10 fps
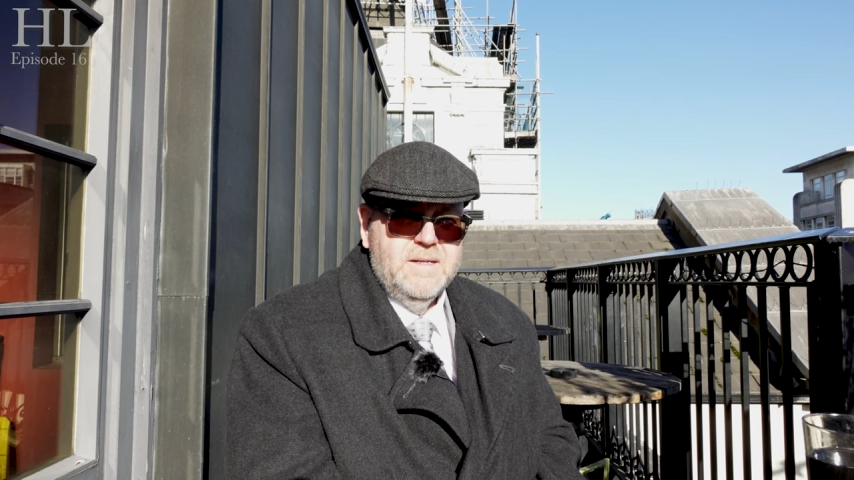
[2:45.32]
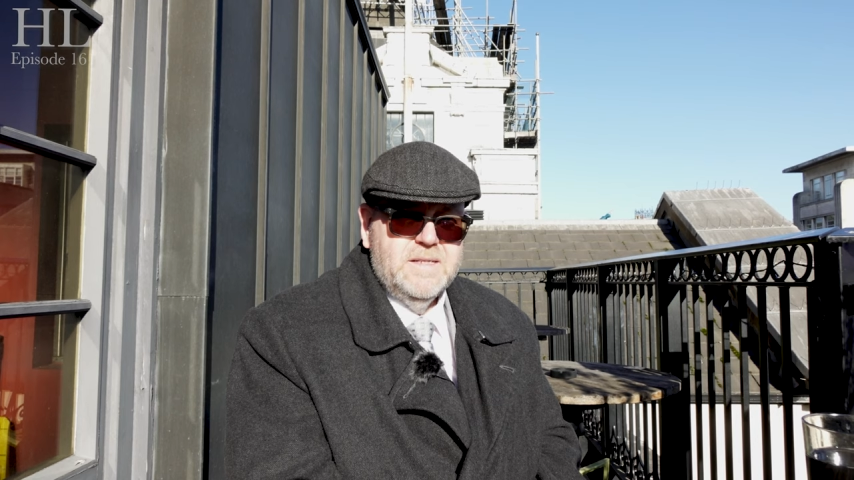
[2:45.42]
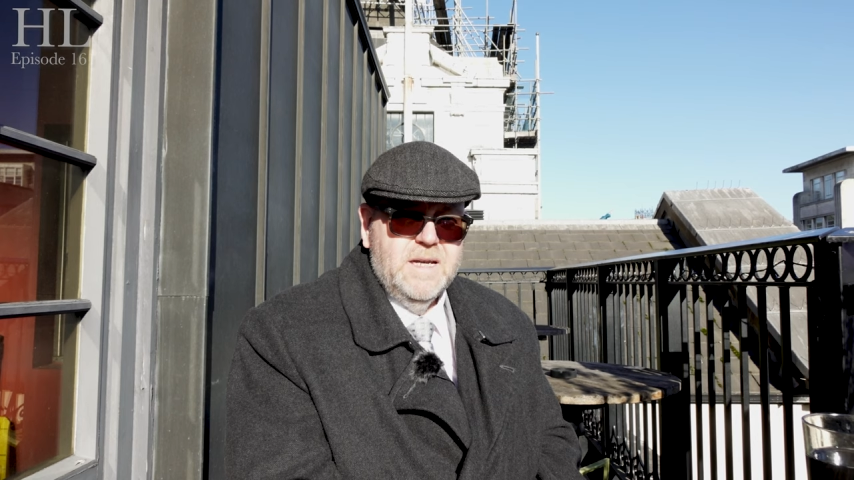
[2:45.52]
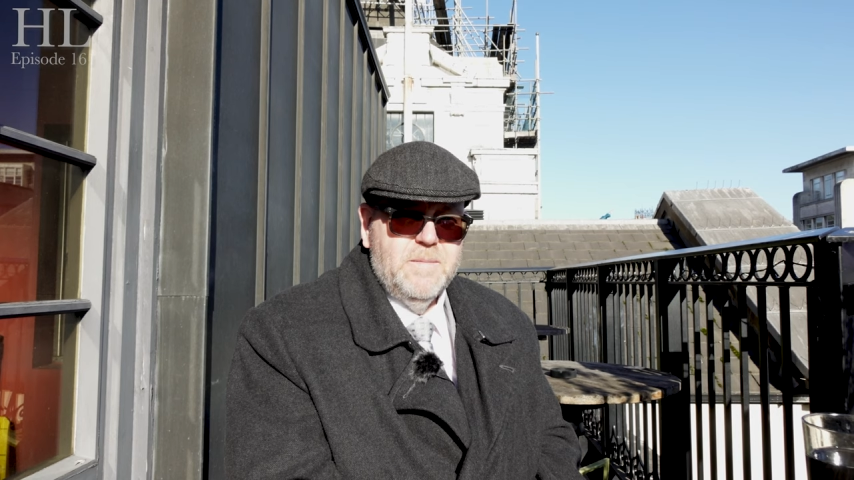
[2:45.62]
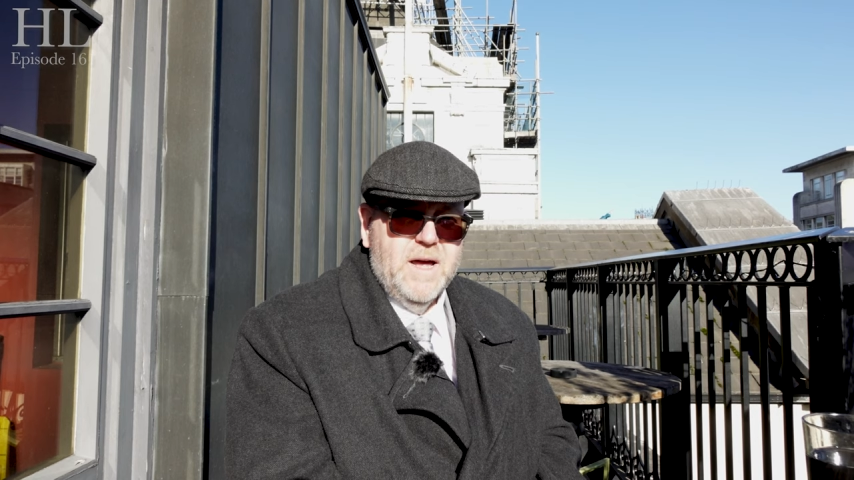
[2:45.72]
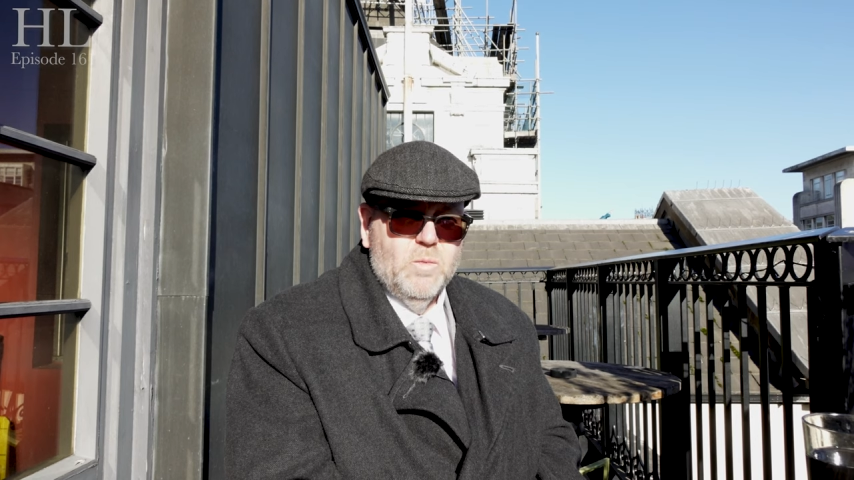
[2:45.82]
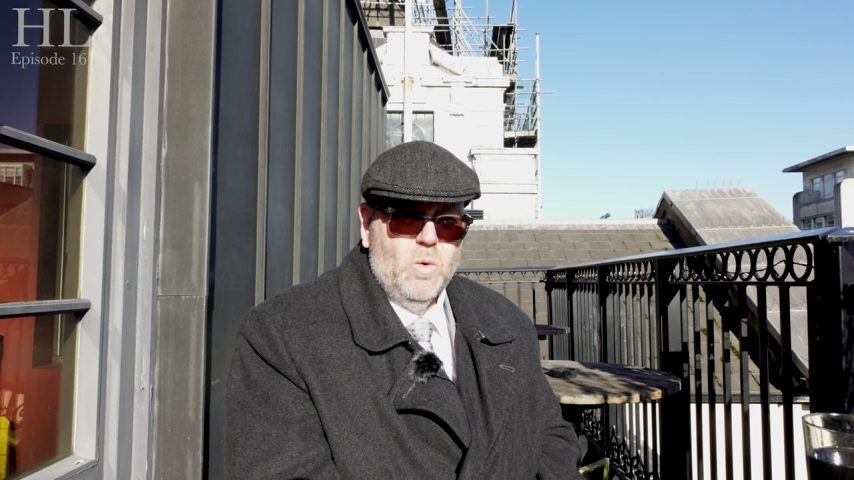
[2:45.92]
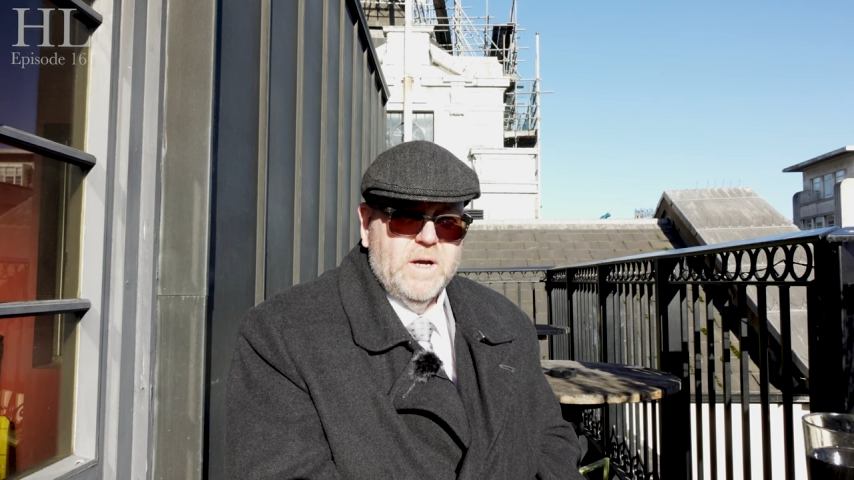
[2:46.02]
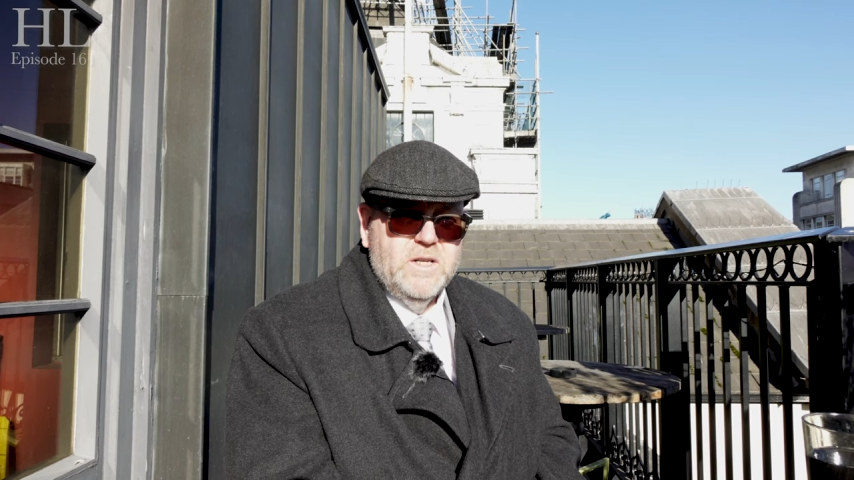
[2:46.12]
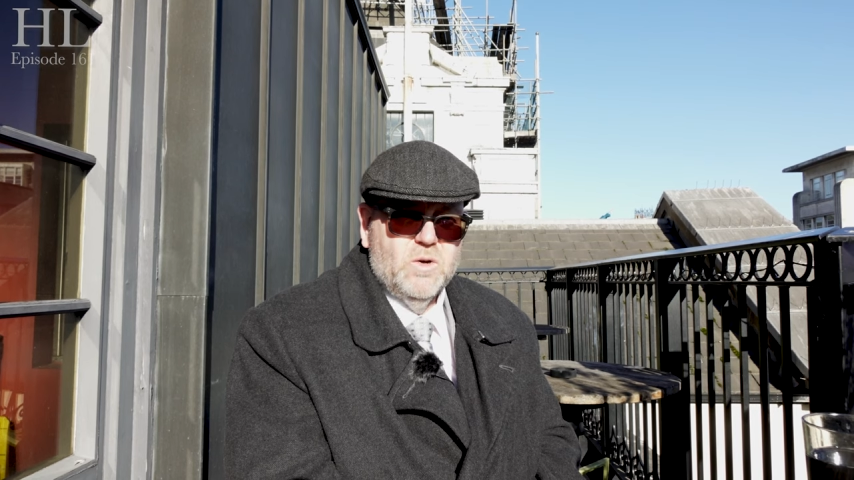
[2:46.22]
see about a
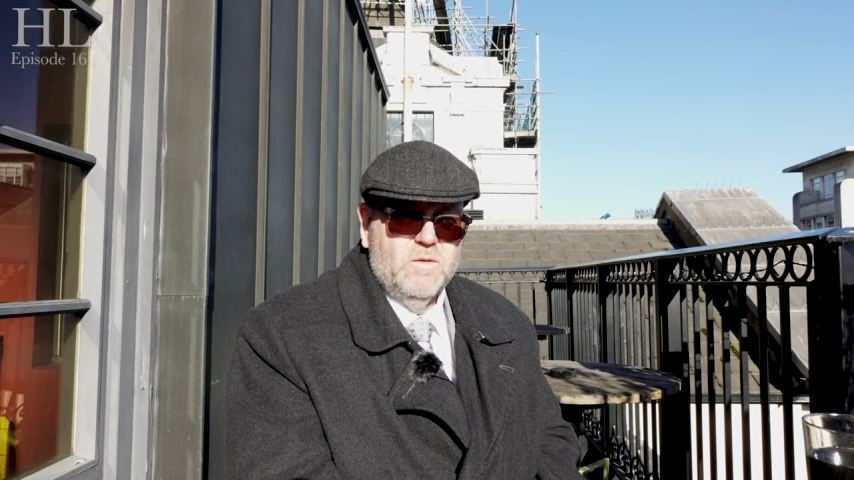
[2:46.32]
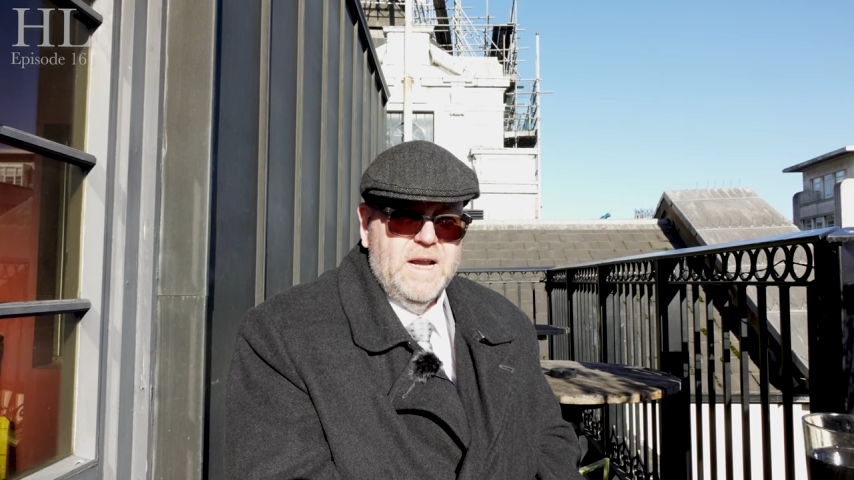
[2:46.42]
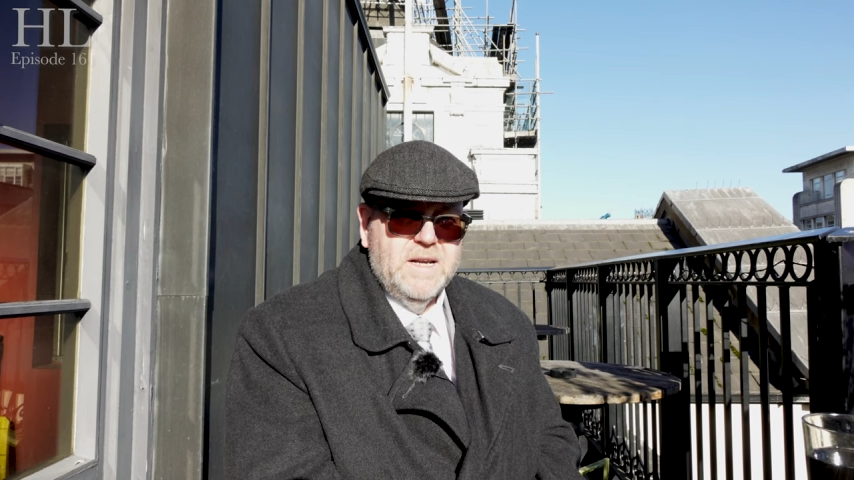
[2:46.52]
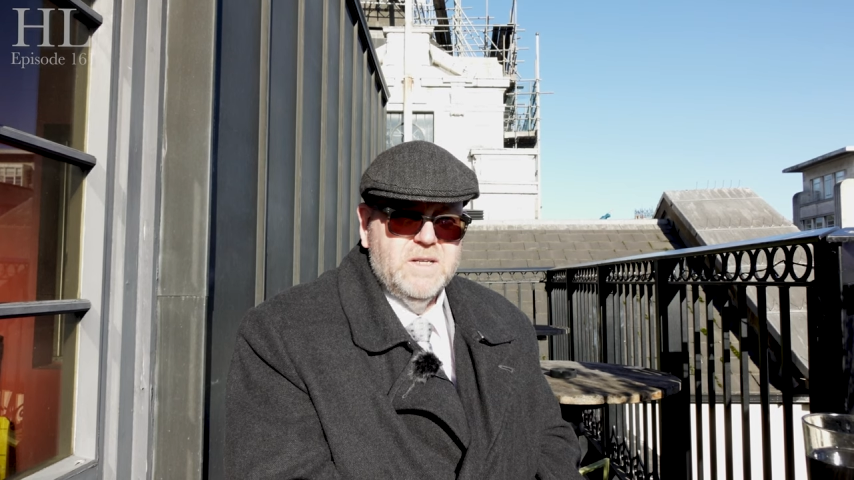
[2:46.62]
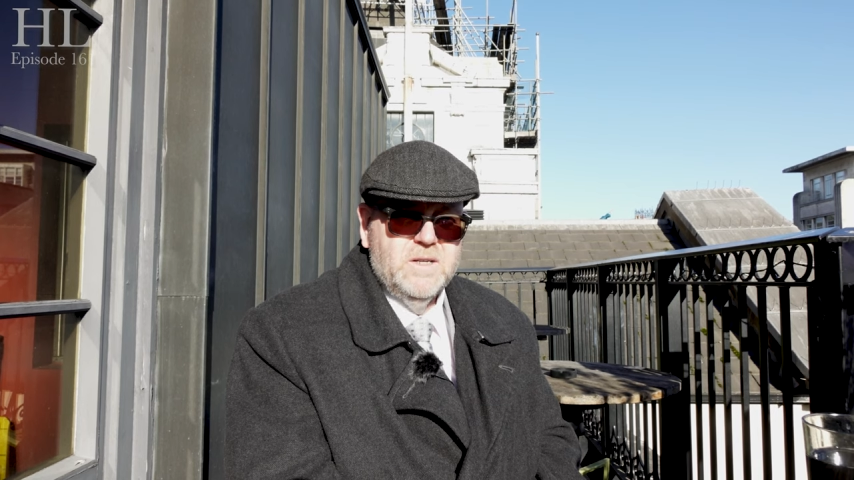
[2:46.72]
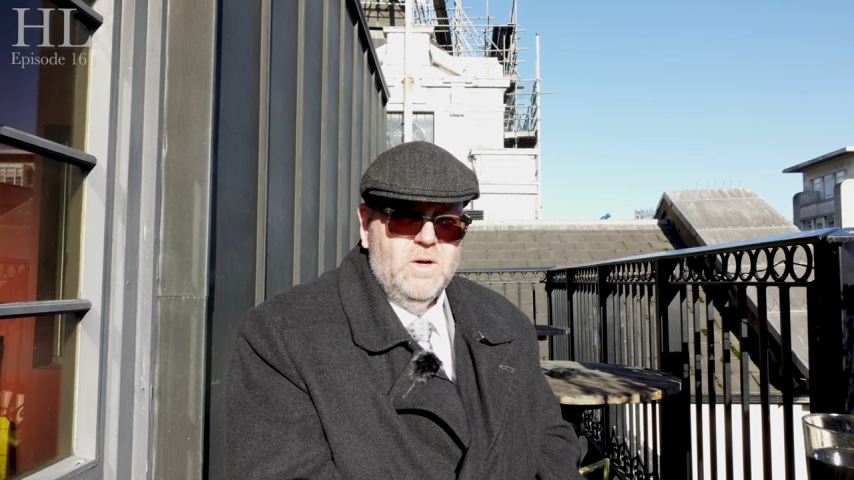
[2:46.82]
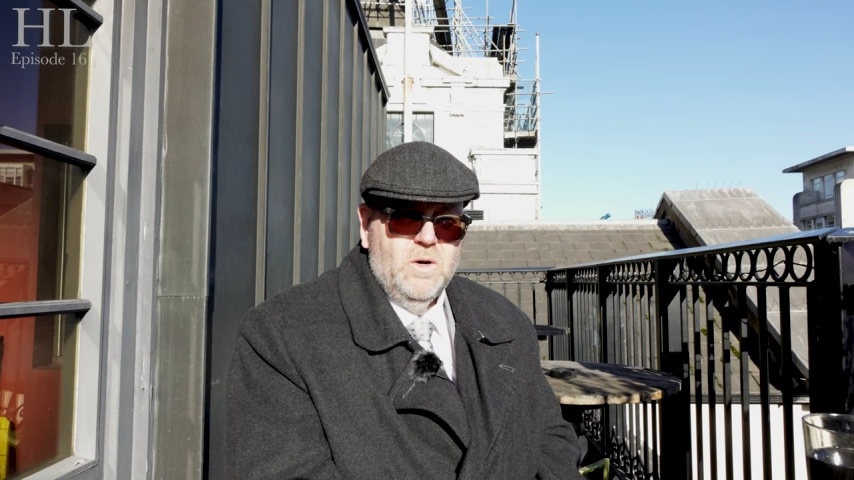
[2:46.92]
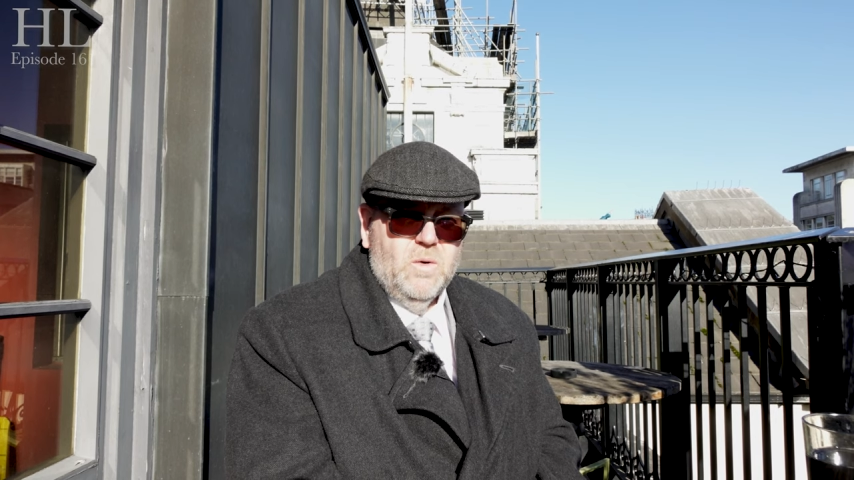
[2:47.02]
walking tour of London,